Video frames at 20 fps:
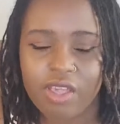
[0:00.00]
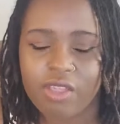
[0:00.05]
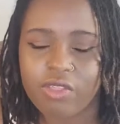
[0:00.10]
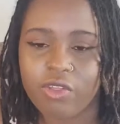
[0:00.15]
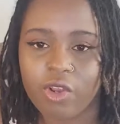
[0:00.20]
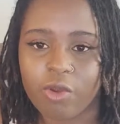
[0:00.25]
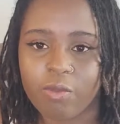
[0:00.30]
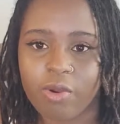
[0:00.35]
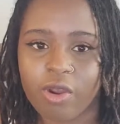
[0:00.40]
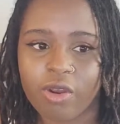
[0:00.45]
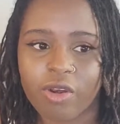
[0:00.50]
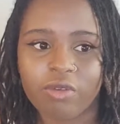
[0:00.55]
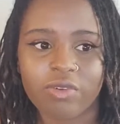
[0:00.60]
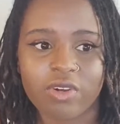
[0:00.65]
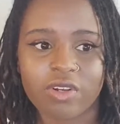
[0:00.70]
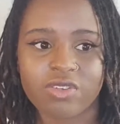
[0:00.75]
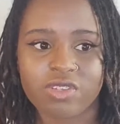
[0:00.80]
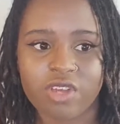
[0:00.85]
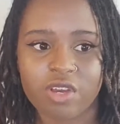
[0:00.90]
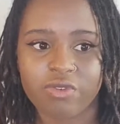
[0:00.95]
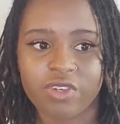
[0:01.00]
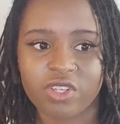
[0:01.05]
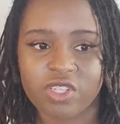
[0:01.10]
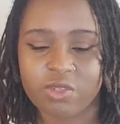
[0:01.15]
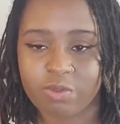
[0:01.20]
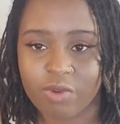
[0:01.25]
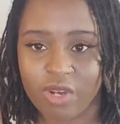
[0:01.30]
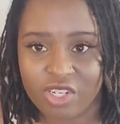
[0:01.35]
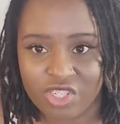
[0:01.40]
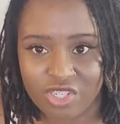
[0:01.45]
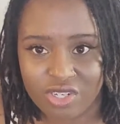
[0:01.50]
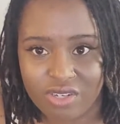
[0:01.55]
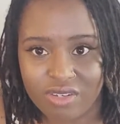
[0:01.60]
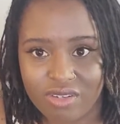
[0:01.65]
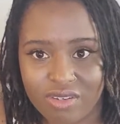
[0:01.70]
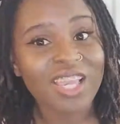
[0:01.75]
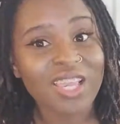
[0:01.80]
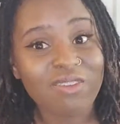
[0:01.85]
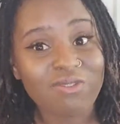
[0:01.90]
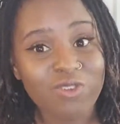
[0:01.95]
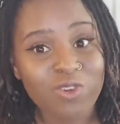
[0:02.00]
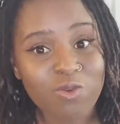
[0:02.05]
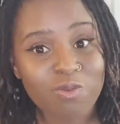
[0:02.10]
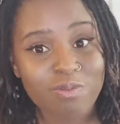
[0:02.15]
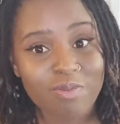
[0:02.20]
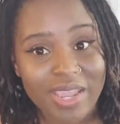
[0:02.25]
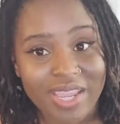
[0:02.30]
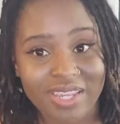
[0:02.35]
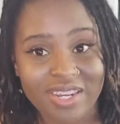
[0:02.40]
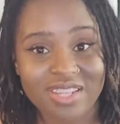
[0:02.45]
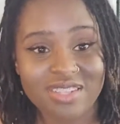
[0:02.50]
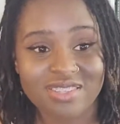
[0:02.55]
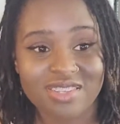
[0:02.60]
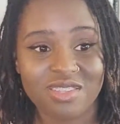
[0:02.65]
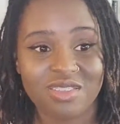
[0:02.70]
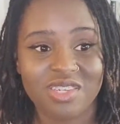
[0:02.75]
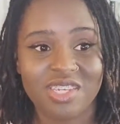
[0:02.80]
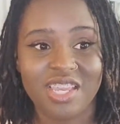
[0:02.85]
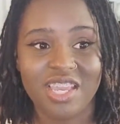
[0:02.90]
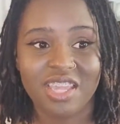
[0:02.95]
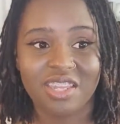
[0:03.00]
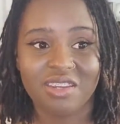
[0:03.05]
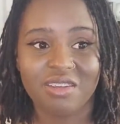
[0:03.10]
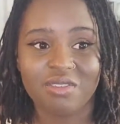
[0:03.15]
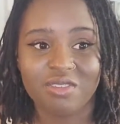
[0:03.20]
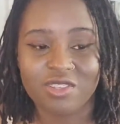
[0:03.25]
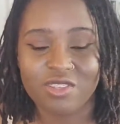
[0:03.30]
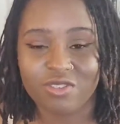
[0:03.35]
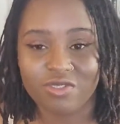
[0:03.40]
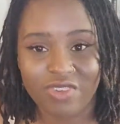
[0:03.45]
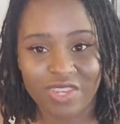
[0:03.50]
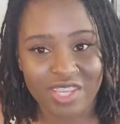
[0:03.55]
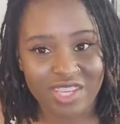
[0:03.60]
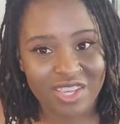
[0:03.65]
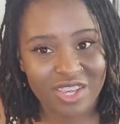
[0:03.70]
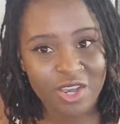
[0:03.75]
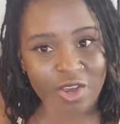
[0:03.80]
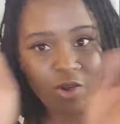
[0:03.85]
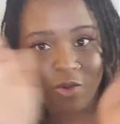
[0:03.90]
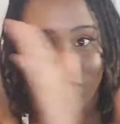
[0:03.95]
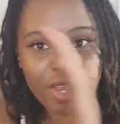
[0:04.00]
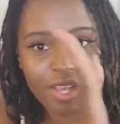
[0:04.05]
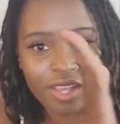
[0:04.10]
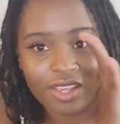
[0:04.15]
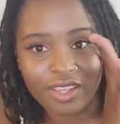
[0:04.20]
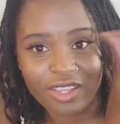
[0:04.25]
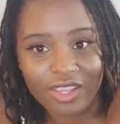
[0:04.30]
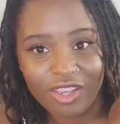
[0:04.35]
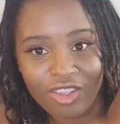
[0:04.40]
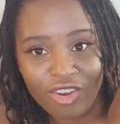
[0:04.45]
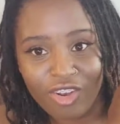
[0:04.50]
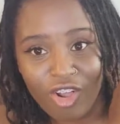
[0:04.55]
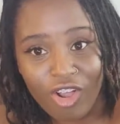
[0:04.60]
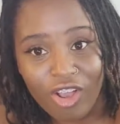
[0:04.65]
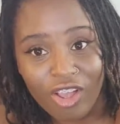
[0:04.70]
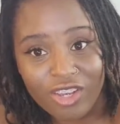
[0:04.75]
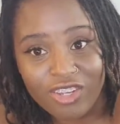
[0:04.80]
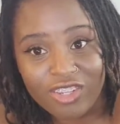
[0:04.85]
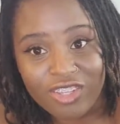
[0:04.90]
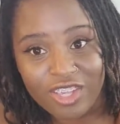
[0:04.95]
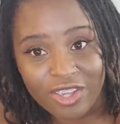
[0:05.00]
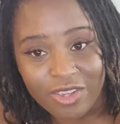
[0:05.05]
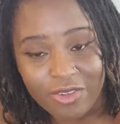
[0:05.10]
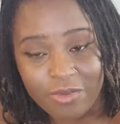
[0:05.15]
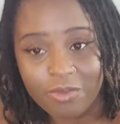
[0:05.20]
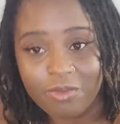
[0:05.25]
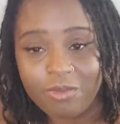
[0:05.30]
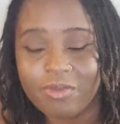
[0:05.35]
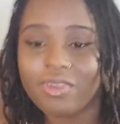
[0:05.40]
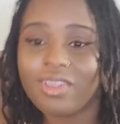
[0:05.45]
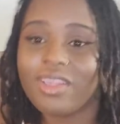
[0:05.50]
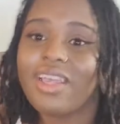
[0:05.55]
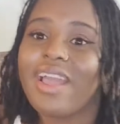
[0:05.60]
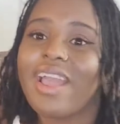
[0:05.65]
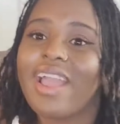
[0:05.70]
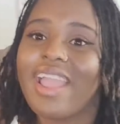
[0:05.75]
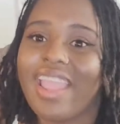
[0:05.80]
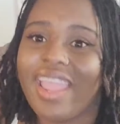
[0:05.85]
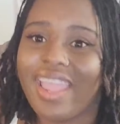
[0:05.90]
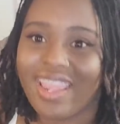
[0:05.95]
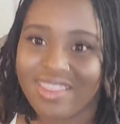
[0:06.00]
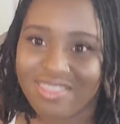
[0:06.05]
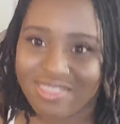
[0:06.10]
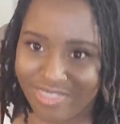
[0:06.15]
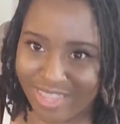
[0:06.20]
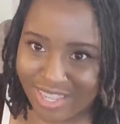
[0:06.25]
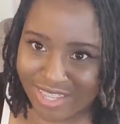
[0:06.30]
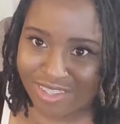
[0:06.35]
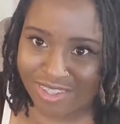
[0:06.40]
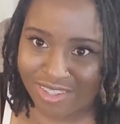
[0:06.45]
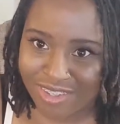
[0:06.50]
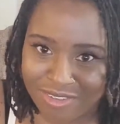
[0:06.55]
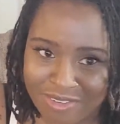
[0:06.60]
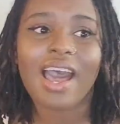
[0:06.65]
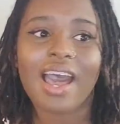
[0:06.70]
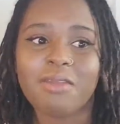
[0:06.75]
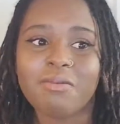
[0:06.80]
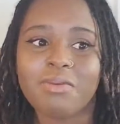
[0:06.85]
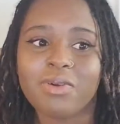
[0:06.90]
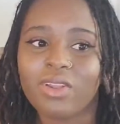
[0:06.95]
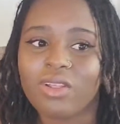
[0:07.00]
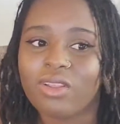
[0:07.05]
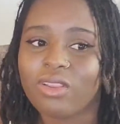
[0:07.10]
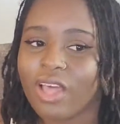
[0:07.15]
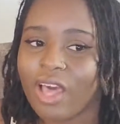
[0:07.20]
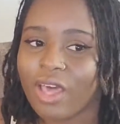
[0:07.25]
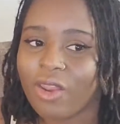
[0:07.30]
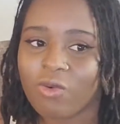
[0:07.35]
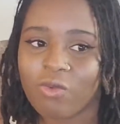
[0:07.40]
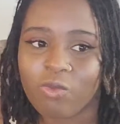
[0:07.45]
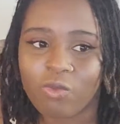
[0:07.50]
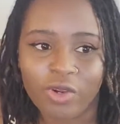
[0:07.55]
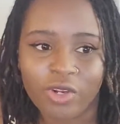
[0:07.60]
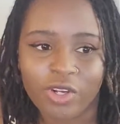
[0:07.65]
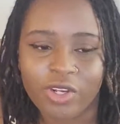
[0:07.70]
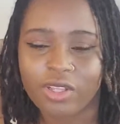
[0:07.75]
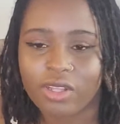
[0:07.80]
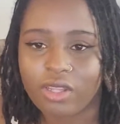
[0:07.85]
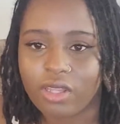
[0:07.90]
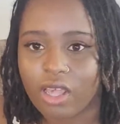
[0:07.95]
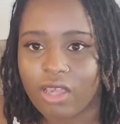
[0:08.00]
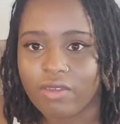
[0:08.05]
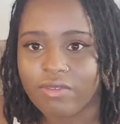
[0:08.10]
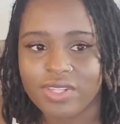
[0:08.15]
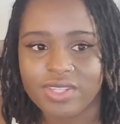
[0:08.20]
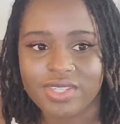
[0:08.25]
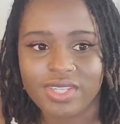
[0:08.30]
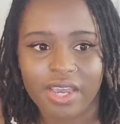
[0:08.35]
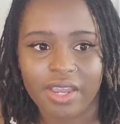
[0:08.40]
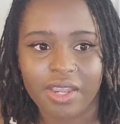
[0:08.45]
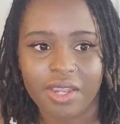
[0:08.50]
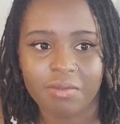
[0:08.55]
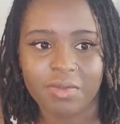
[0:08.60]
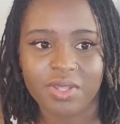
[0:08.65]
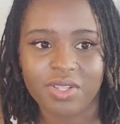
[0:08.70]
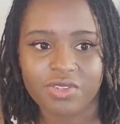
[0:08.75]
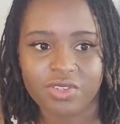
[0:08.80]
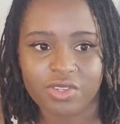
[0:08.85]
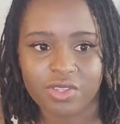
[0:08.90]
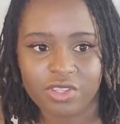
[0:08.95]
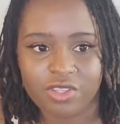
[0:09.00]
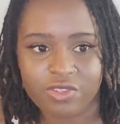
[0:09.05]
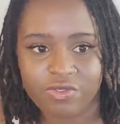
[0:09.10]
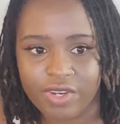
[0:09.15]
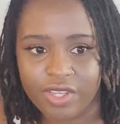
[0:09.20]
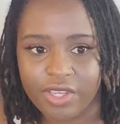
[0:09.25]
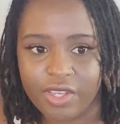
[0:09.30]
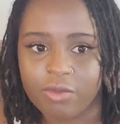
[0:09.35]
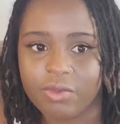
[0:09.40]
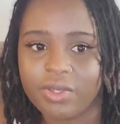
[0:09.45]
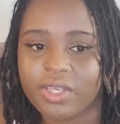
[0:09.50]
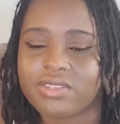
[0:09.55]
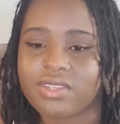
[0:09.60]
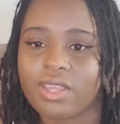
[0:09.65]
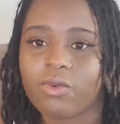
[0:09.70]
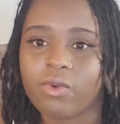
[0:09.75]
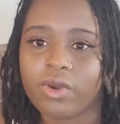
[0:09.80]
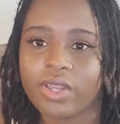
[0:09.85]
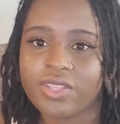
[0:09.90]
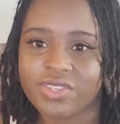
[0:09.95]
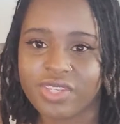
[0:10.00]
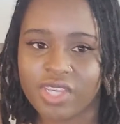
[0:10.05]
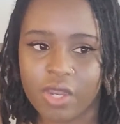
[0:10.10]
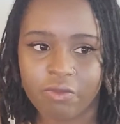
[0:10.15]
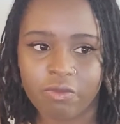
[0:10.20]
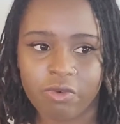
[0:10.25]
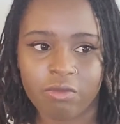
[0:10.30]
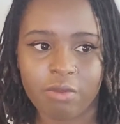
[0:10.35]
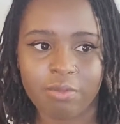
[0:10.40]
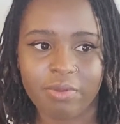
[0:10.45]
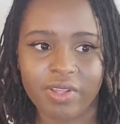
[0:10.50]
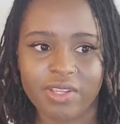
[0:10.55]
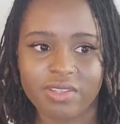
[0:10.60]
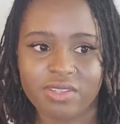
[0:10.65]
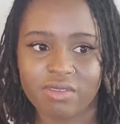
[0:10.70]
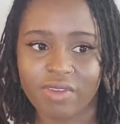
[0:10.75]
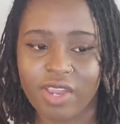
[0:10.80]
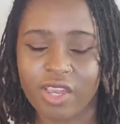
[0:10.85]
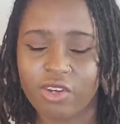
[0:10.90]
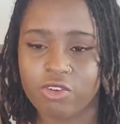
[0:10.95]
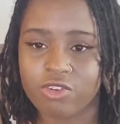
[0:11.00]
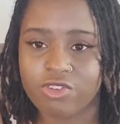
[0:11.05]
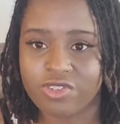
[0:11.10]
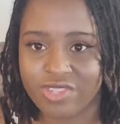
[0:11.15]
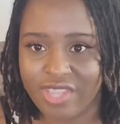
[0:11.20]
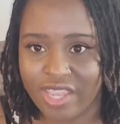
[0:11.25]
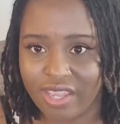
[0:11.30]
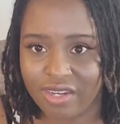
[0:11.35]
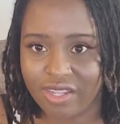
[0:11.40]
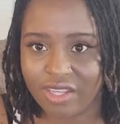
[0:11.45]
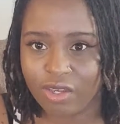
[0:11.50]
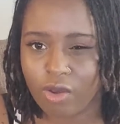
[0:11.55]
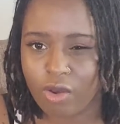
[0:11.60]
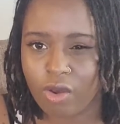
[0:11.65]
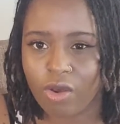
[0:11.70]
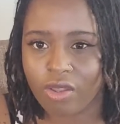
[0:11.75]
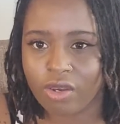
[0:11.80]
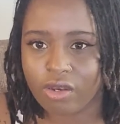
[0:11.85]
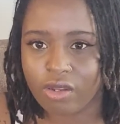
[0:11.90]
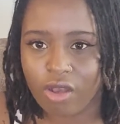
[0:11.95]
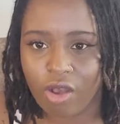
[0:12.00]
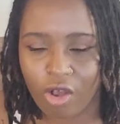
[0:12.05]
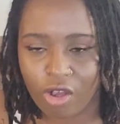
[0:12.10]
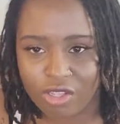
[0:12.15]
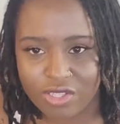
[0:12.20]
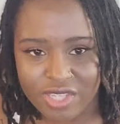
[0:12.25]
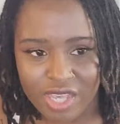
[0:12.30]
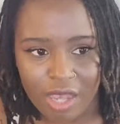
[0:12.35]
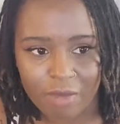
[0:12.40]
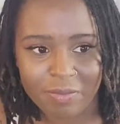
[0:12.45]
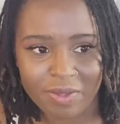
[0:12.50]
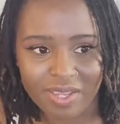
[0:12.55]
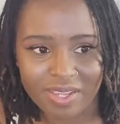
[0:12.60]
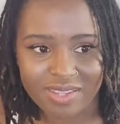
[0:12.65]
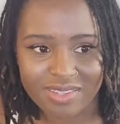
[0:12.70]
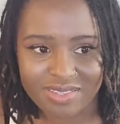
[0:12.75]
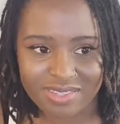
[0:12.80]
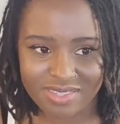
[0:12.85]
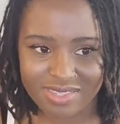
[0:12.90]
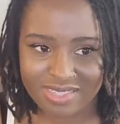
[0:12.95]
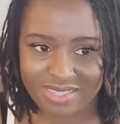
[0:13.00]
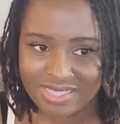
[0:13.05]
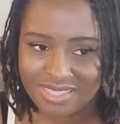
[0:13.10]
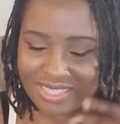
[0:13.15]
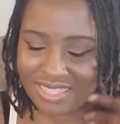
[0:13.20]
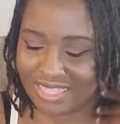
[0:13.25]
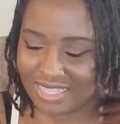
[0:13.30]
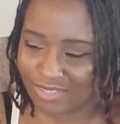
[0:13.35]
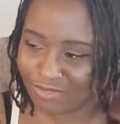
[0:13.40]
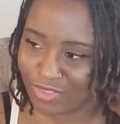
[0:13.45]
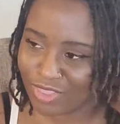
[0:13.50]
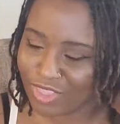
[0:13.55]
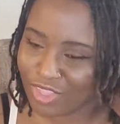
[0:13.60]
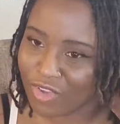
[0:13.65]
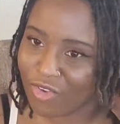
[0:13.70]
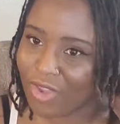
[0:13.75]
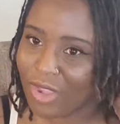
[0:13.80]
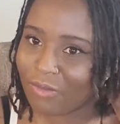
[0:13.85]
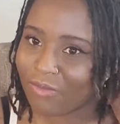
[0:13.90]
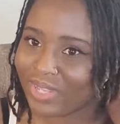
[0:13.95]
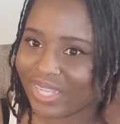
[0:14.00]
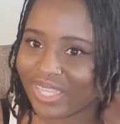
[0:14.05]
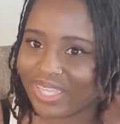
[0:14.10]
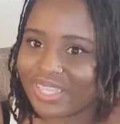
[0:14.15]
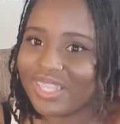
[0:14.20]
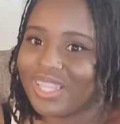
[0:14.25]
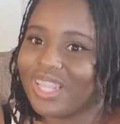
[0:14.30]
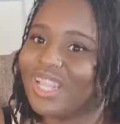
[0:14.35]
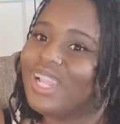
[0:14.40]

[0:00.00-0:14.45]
They're a part of our self-expression. If you made it to the end of this video, good on you. And thank you. I put a lot of work, love, and time into this video because I wanted to come from a place of understanding on all topics, even though I went a